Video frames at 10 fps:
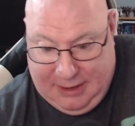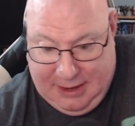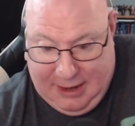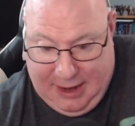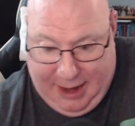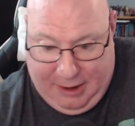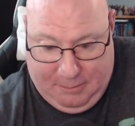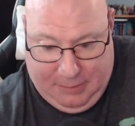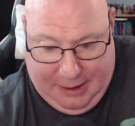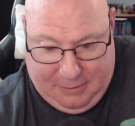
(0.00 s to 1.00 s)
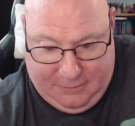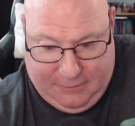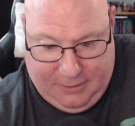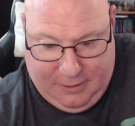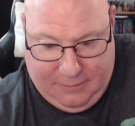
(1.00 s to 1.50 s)
I don't blame her
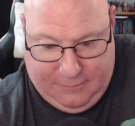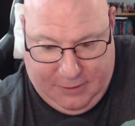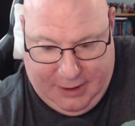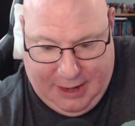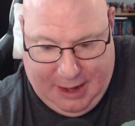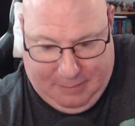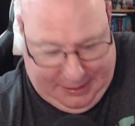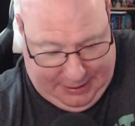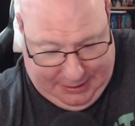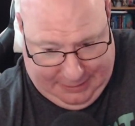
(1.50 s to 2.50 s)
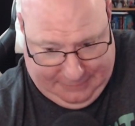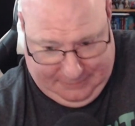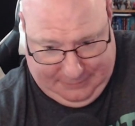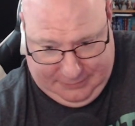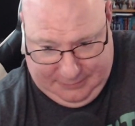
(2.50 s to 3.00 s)
for it not being
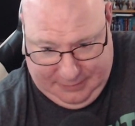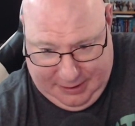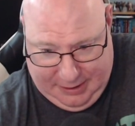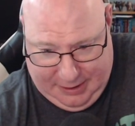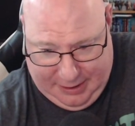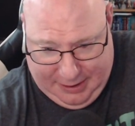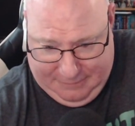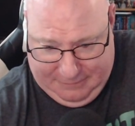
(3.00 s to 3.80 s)
enough,